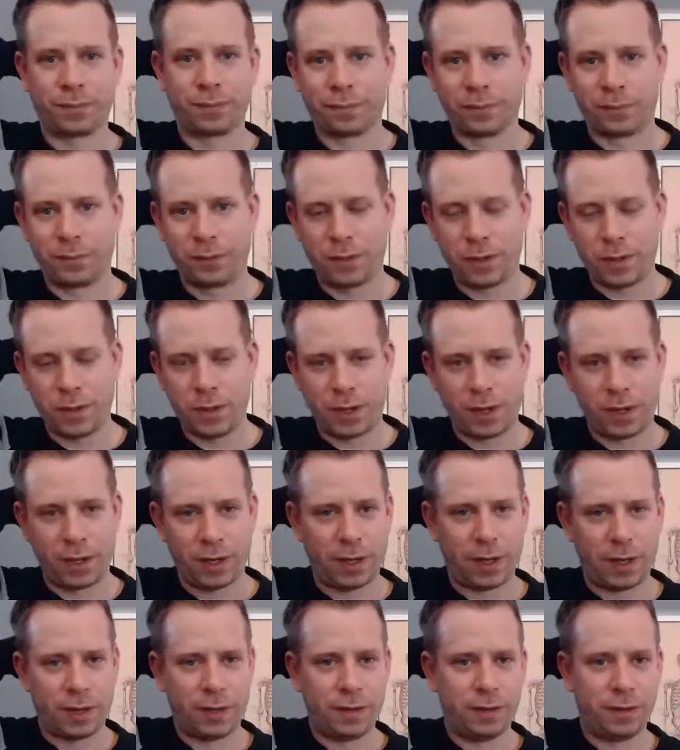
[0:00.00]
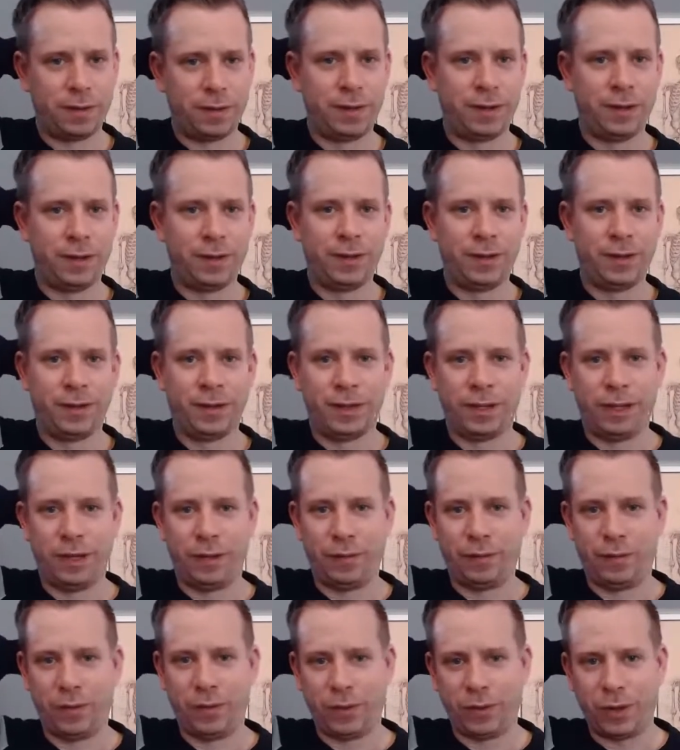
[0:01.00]
So again,
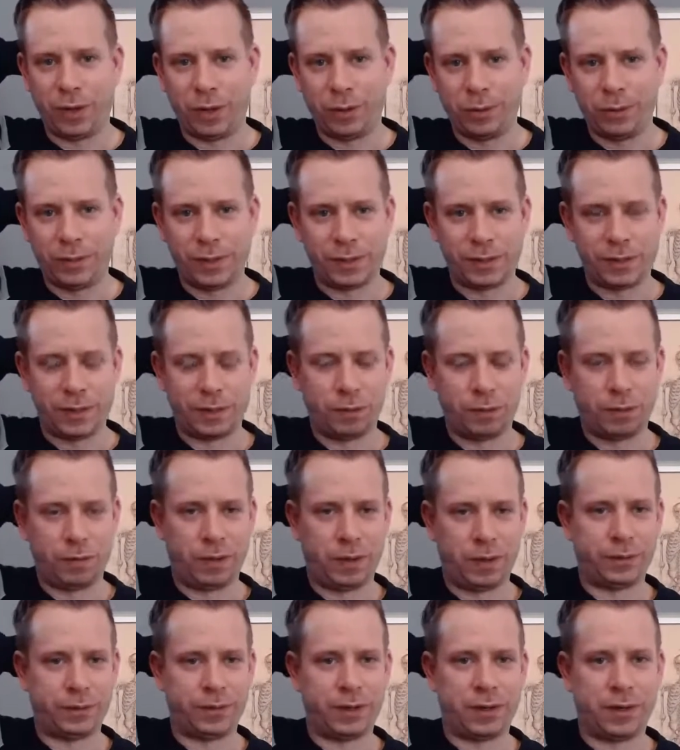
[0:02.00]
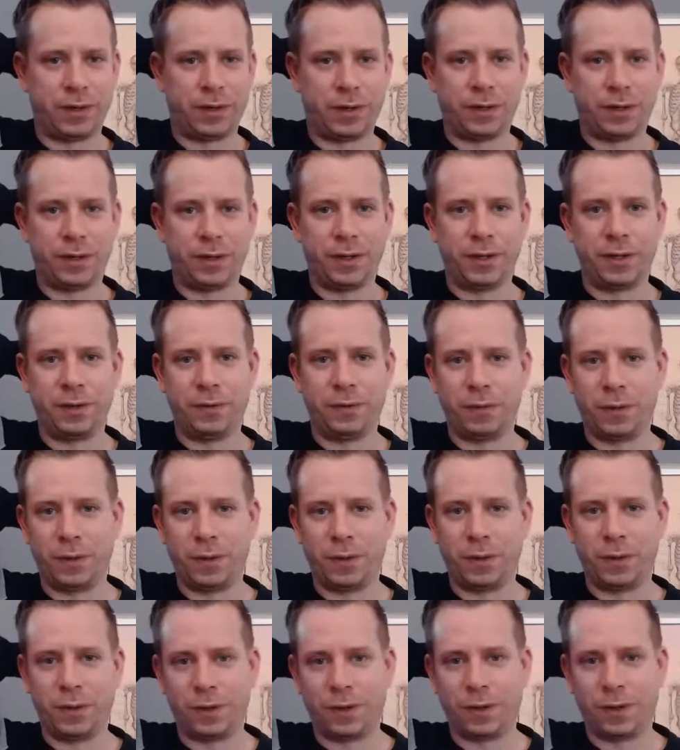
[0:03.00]
if you notice it feels harder, if you
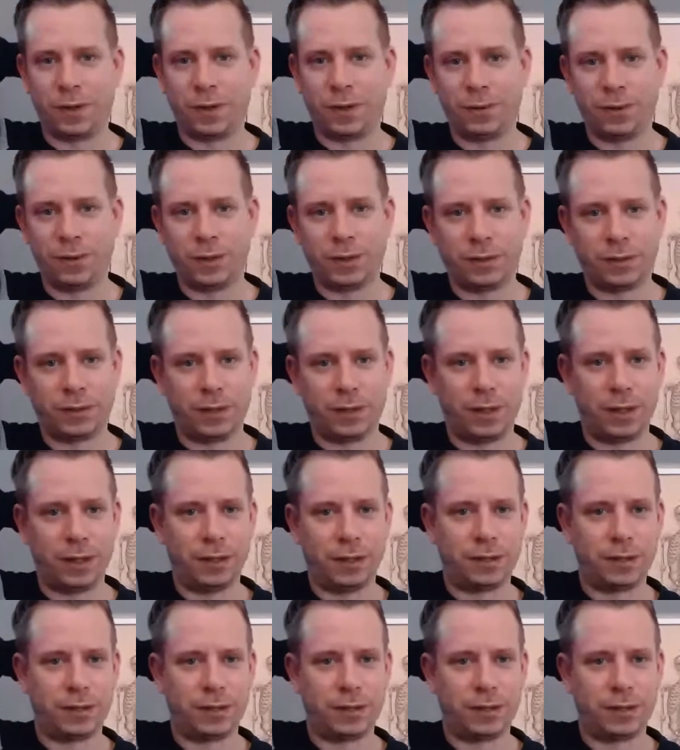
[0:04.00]
notice that it's